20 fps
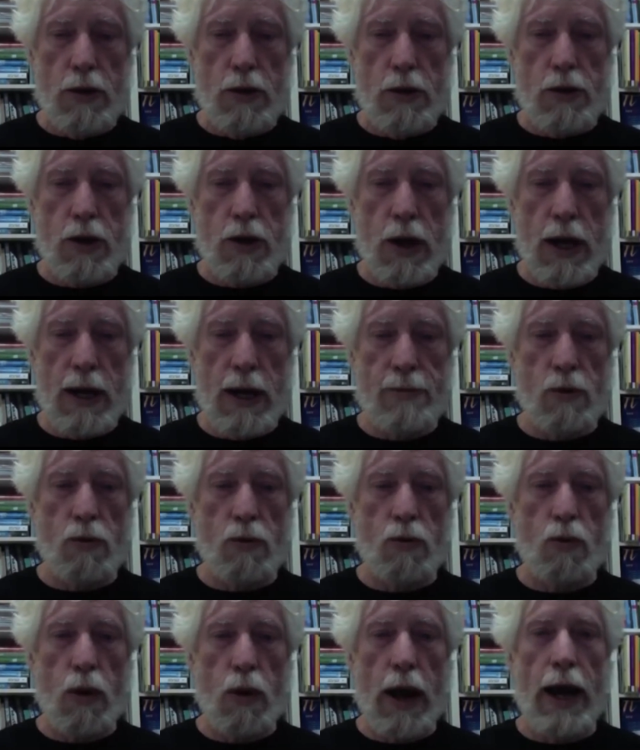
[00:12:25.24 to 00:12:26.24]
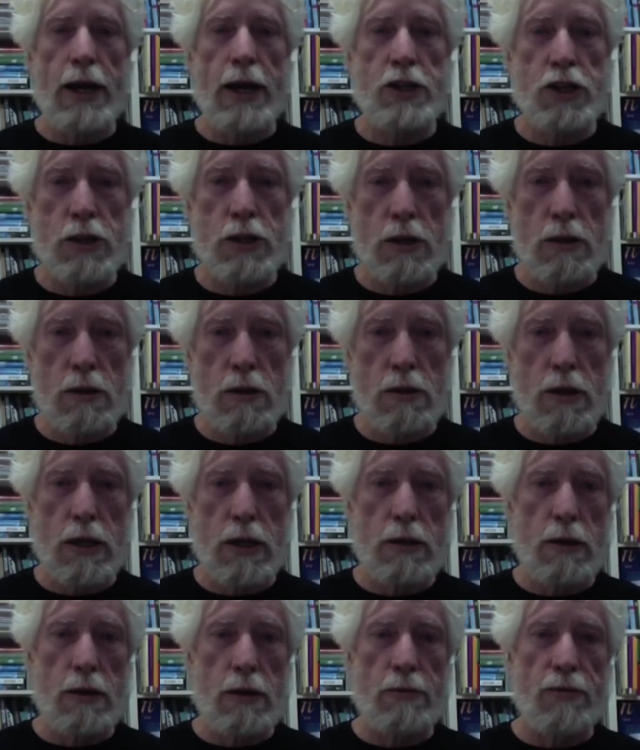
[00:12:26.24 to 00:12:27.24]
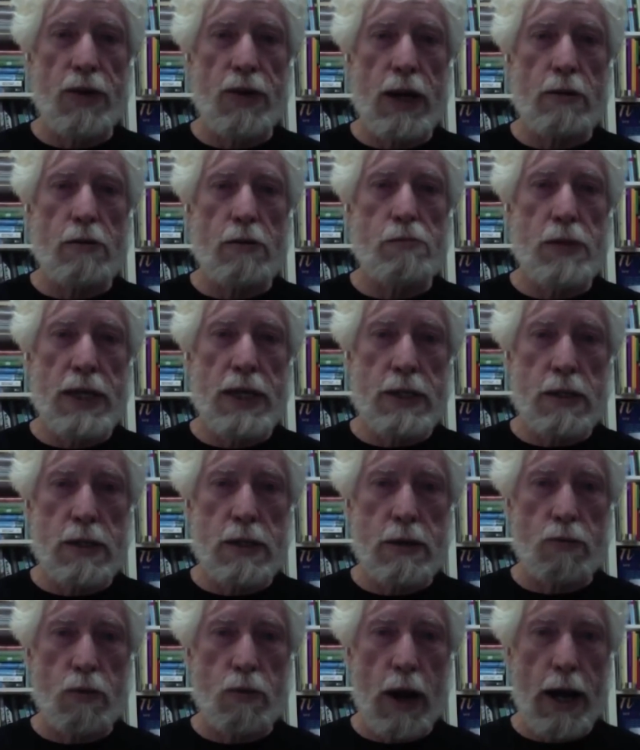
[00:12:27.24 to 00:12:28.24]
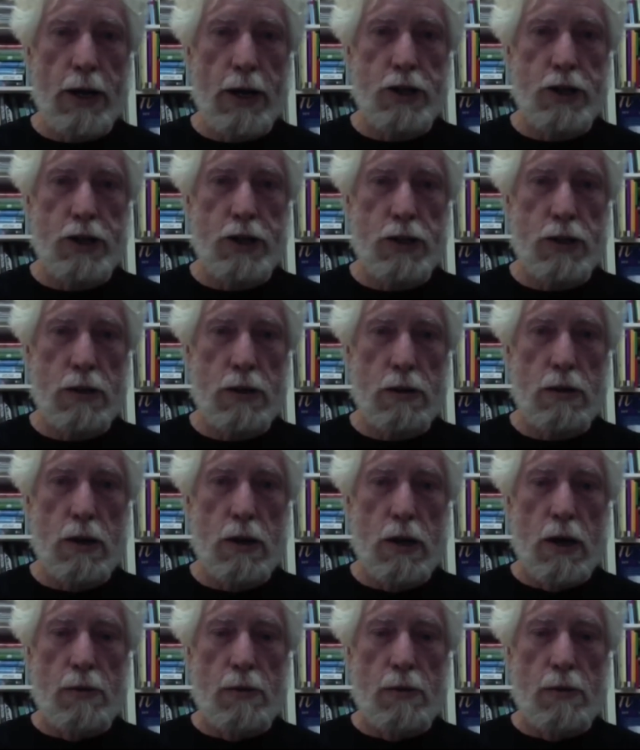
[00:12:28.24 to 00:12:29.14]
to have a rational and environmentally rational